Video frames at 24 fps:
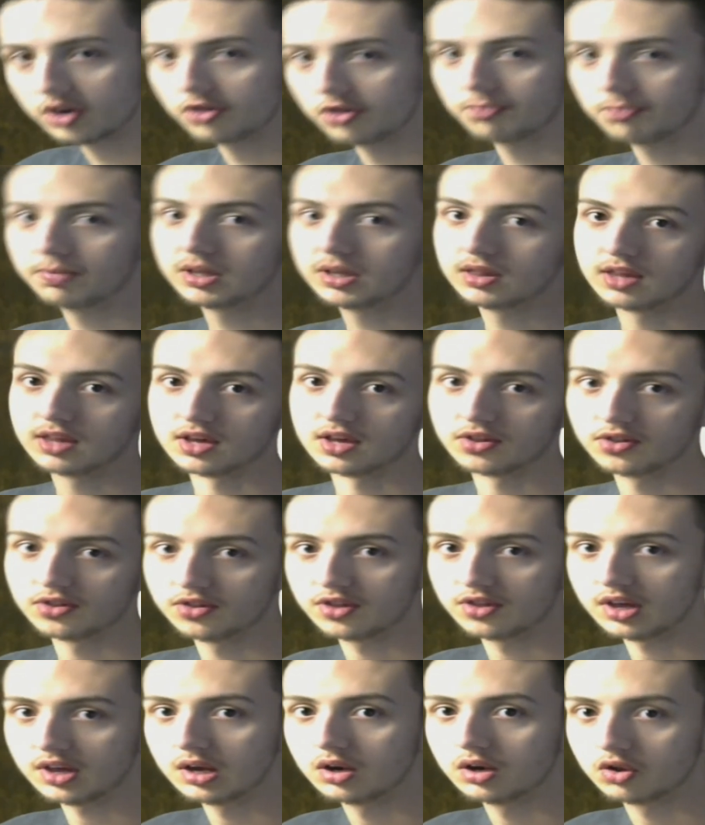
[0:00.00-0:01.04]
split
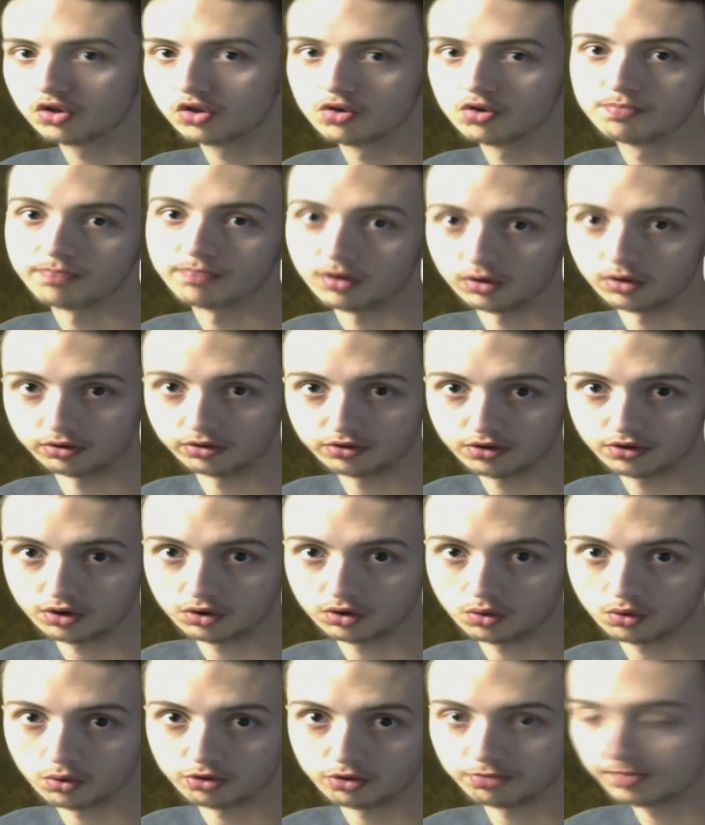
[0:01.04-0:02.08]
this into 2 parts, of
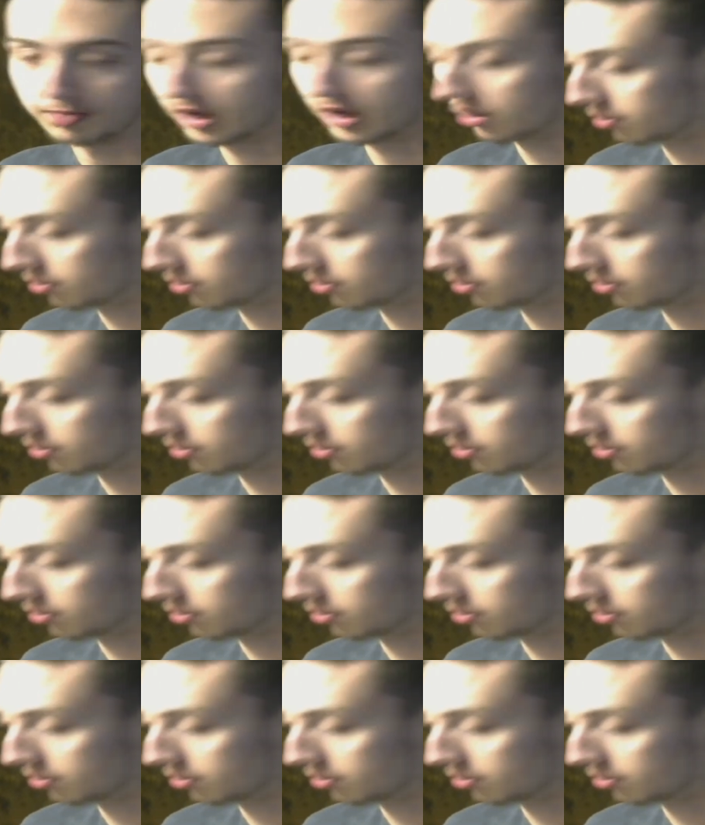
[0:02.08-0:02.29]
course, because